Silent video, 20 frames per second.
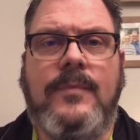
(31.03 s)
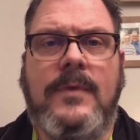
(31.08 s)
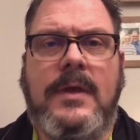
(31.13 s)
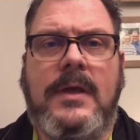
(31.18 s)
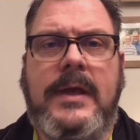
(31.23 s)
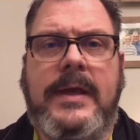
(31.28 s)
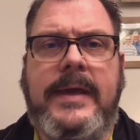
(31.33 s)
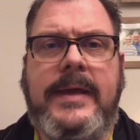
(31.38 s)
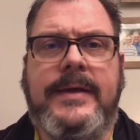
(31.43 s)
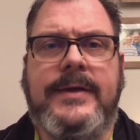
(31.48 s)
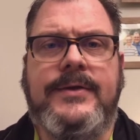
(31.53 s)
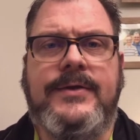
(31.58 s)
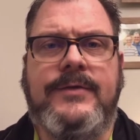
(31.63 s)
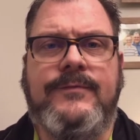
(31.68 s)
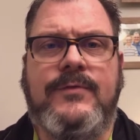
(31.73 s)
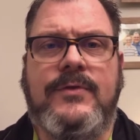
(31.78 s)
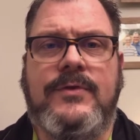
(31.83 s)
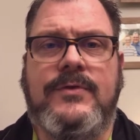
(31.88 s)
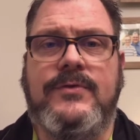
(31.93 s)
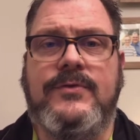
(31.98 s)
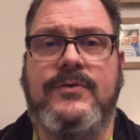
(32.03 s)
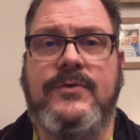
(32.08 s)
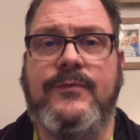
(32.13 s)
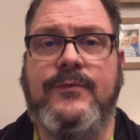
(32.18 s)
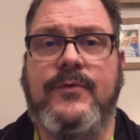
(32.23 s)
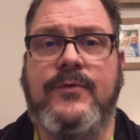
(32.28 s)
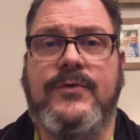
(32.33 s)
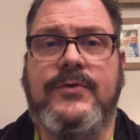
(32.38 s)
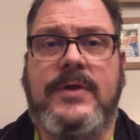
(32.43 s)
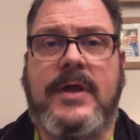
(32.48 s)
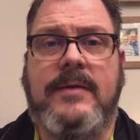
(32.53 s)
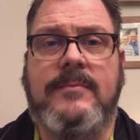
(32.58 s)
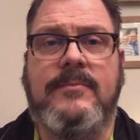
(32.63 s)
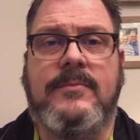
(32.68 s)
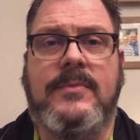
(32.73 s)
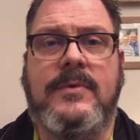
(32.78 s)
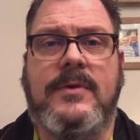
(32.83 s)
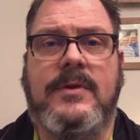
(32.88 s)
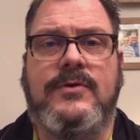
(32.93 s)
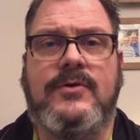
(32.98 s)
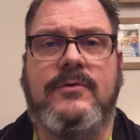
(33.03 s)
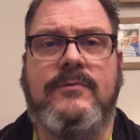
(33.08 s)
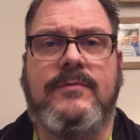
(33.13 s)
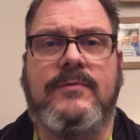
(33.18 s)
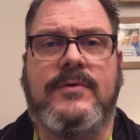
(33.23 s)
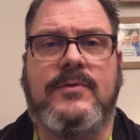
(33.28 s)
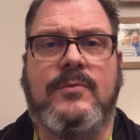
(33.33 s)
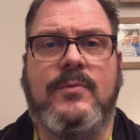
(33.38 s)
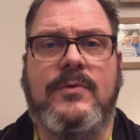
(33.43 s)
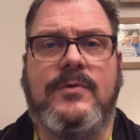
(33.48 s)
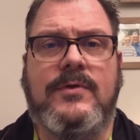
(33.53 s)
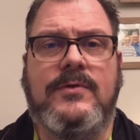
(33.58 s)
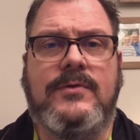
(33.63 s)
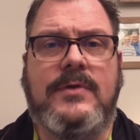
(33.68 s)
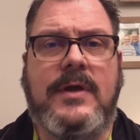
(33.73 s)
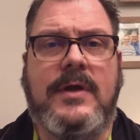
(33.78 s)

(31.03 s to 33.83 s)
And if this is the first time that you visit with us,